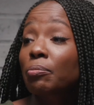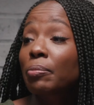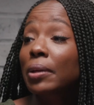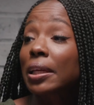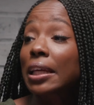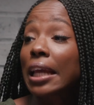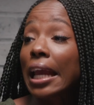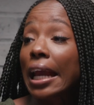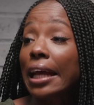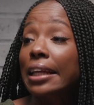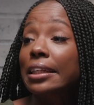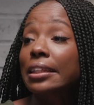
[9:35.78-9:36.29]
and be
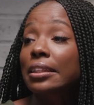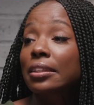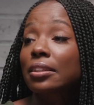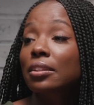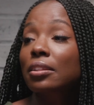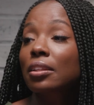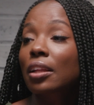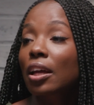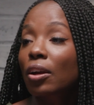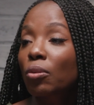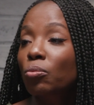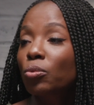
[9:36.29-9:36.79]
candid,
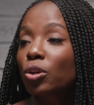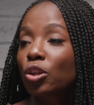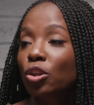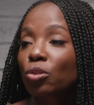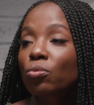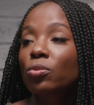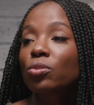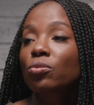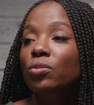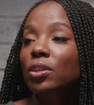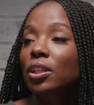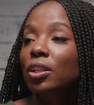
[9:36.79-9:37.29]
like what you
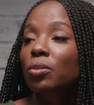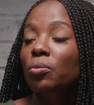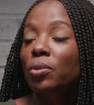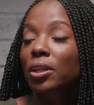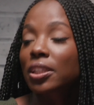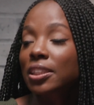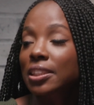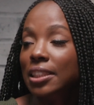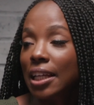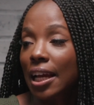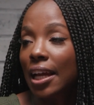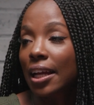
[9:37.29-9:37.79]
would really want
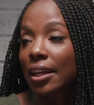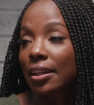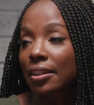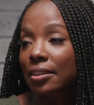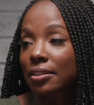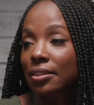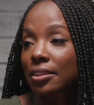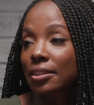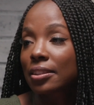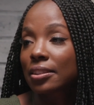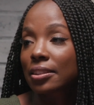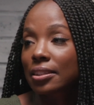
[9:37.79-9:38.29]
to say
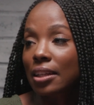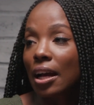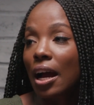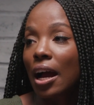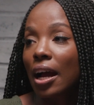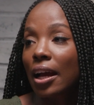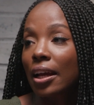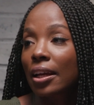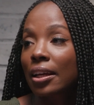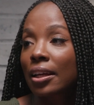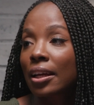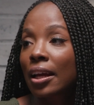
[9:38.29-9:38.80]
to this
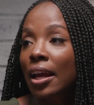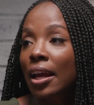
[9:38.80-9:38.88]
guy.